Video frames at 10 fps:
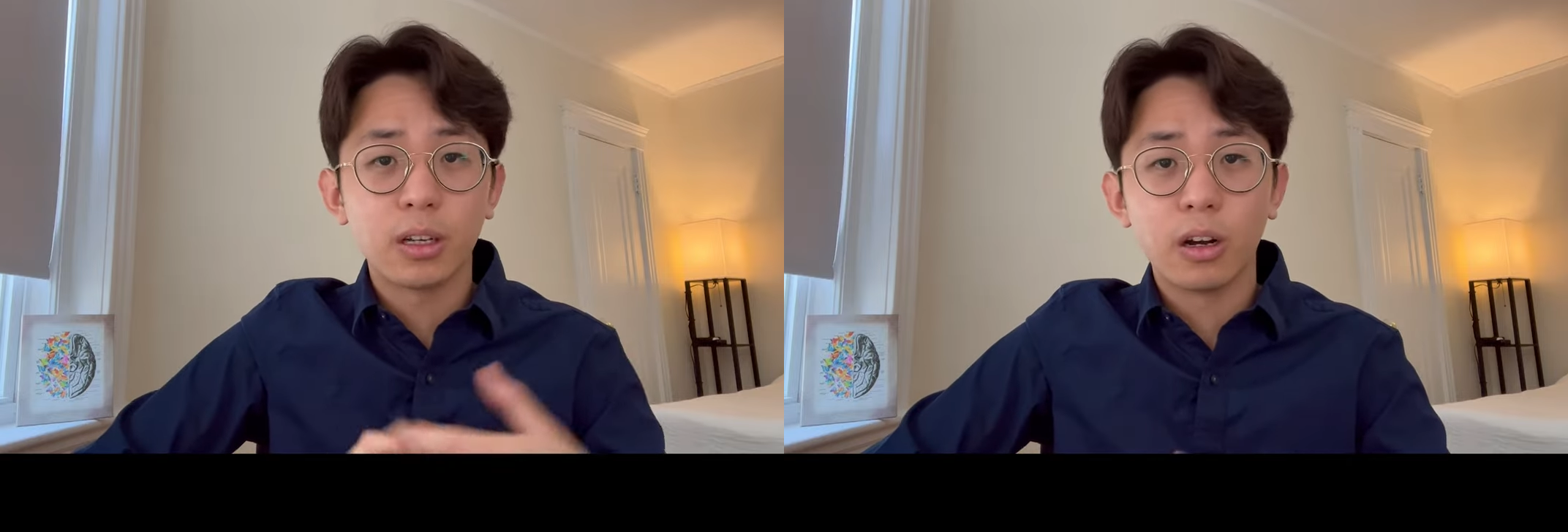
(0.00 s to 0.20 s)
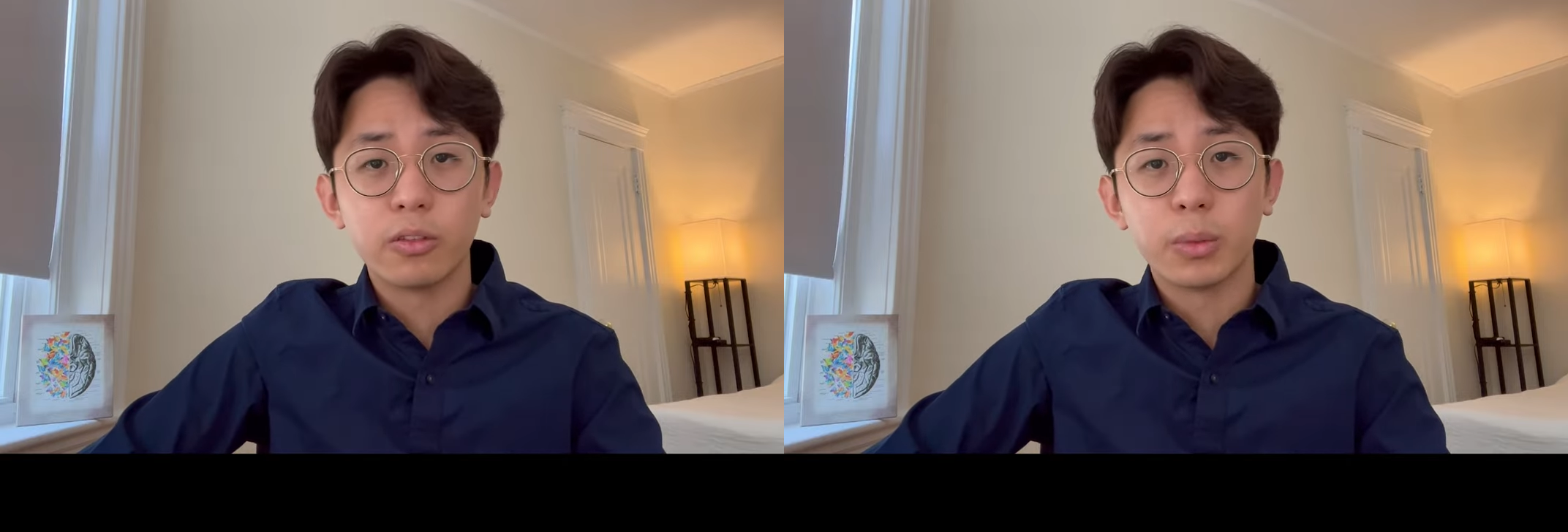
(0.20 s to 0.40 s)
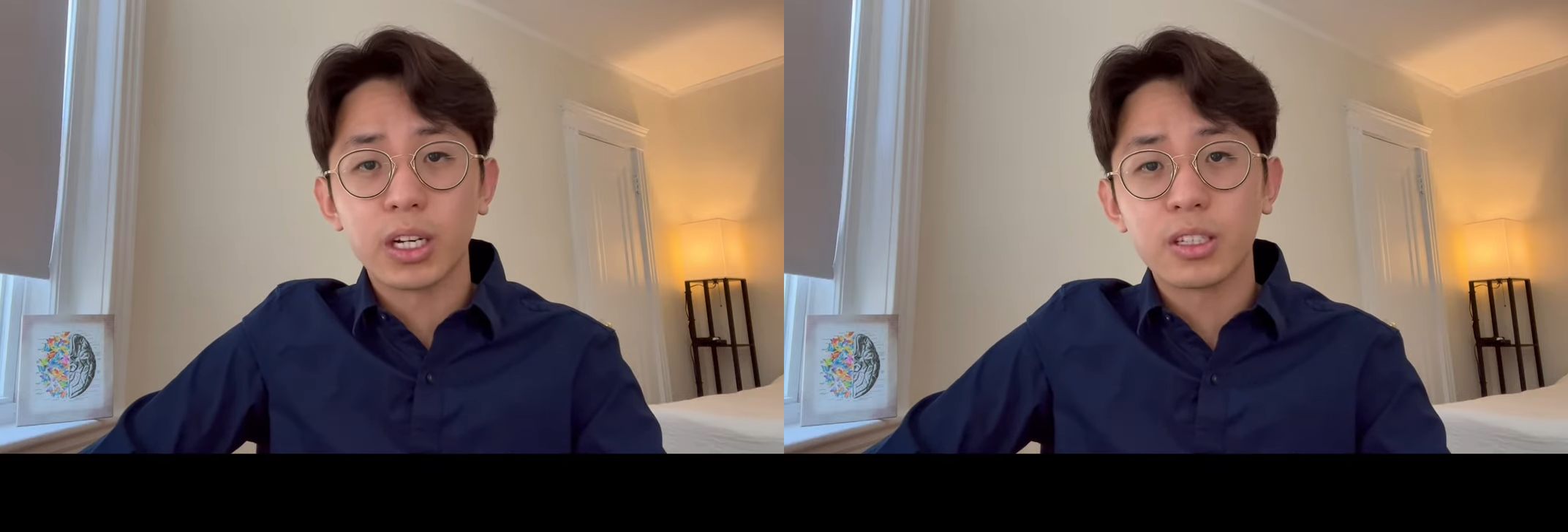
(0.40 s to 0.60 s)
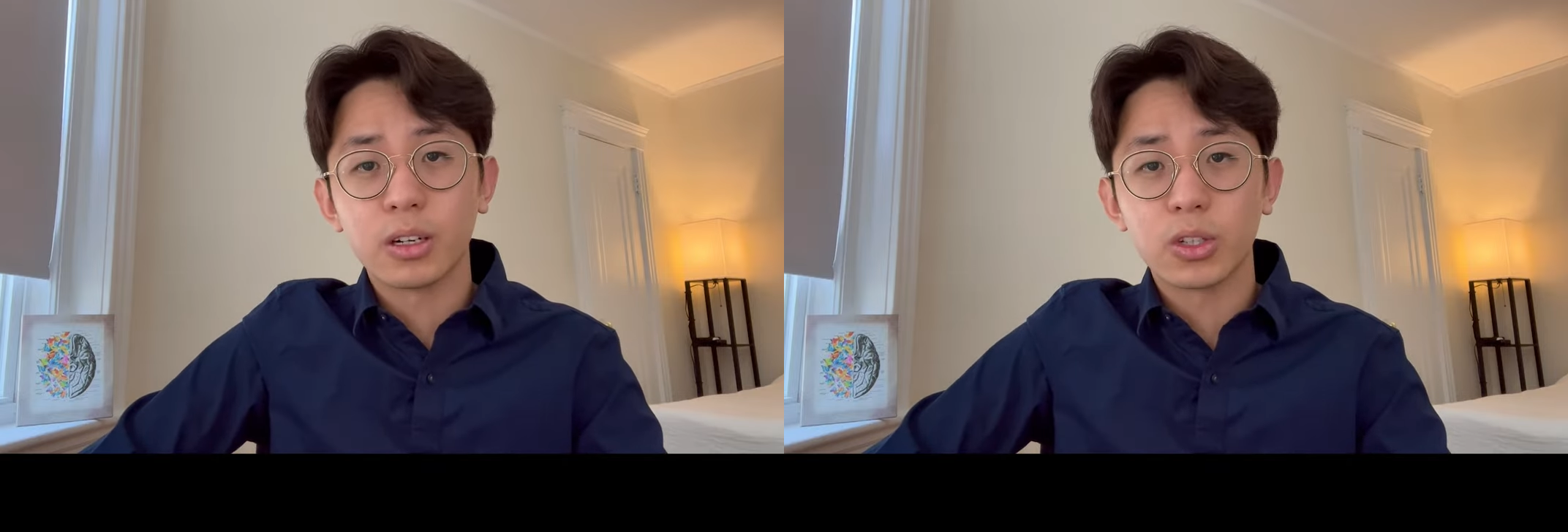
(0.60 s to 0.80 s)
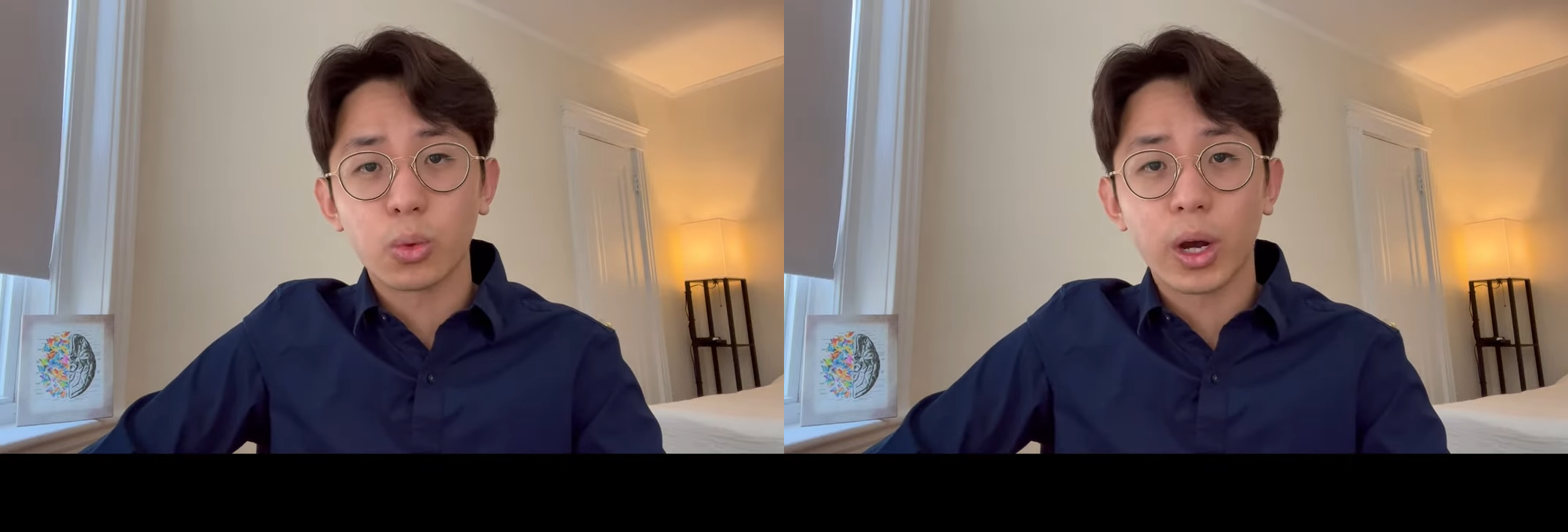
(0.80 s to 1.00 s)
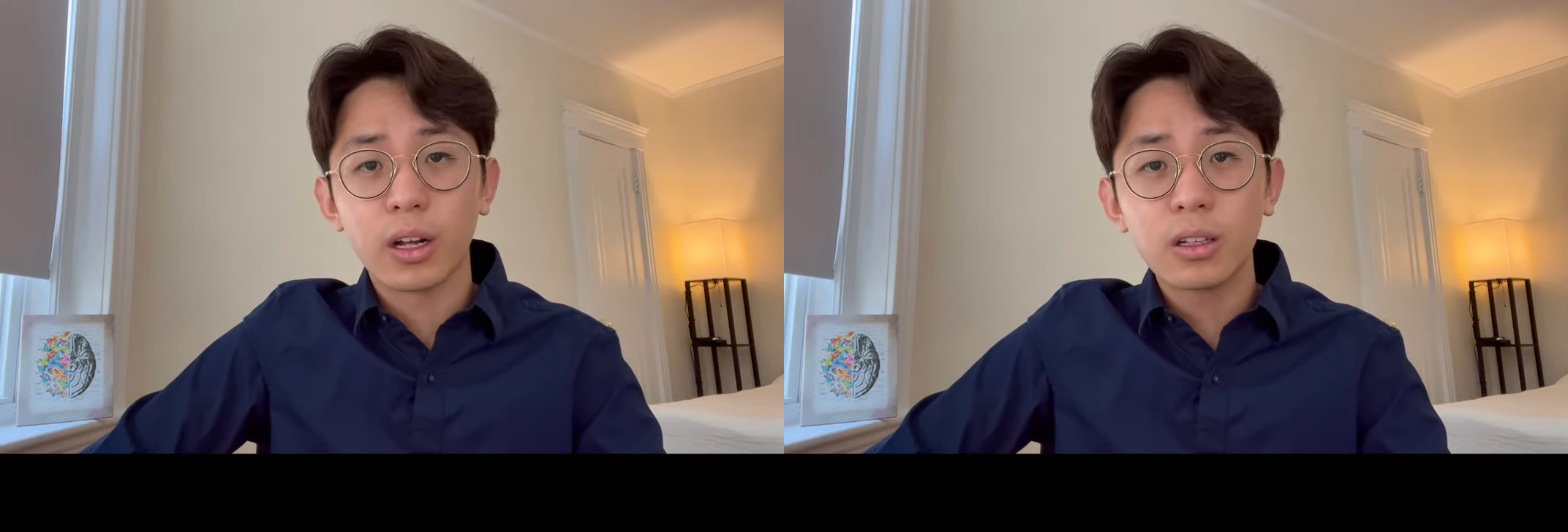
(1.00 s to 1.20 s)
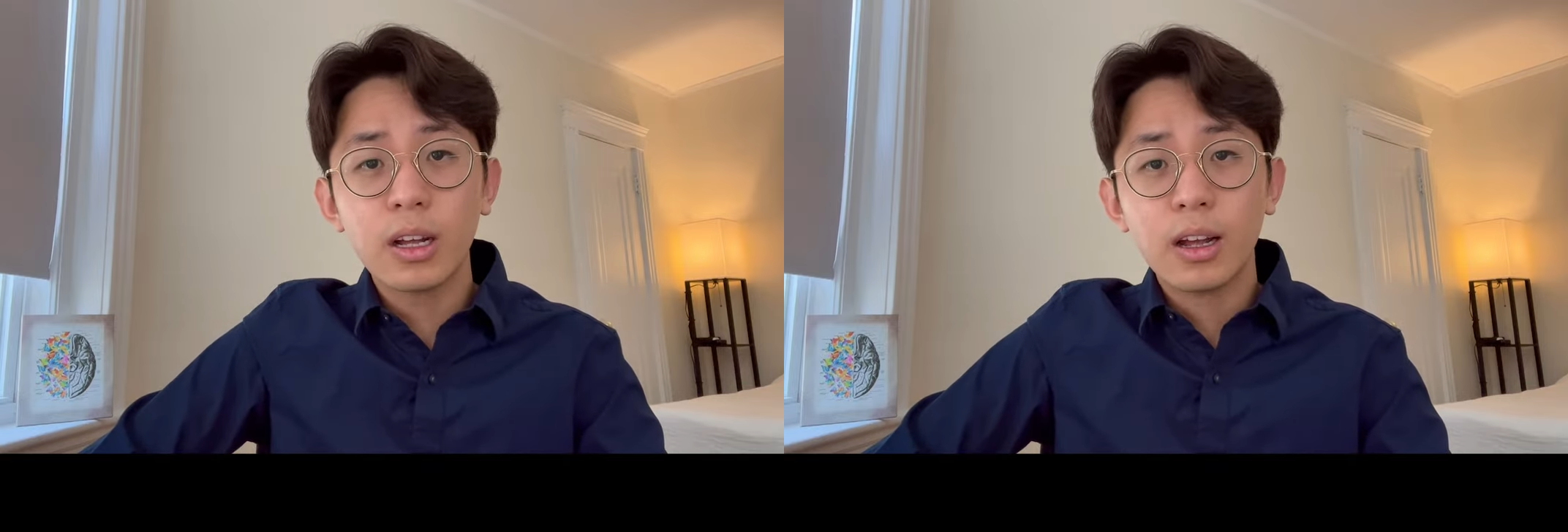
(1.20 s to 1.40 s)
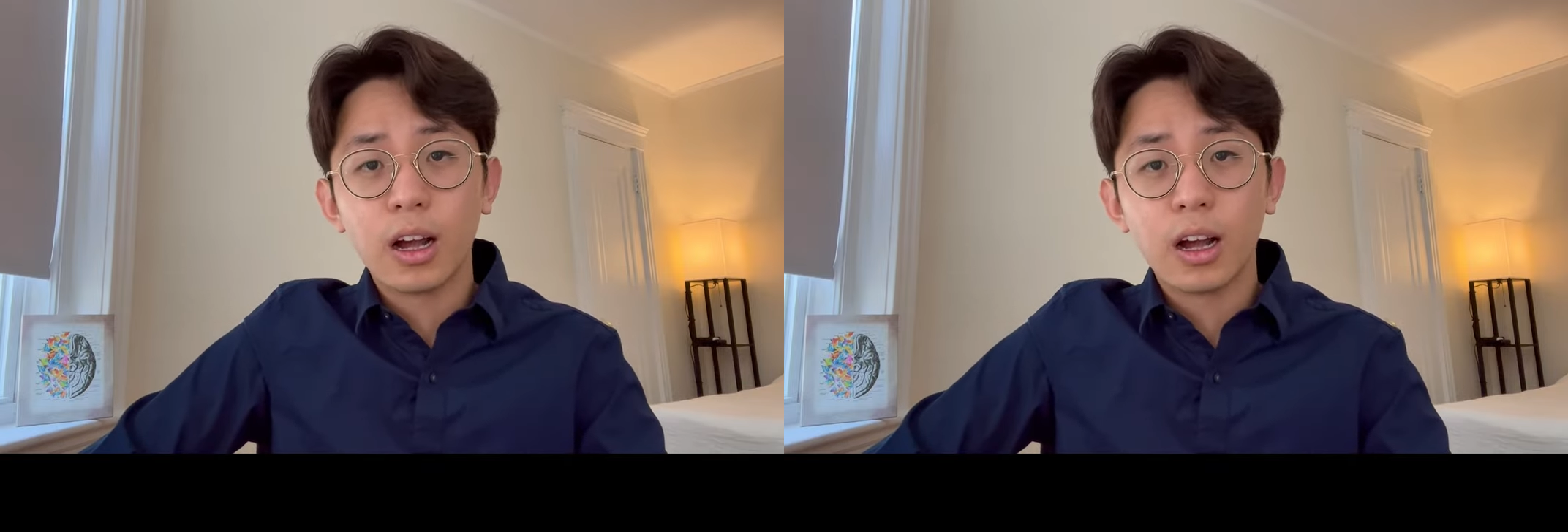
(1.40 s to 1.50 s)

of medicine as well,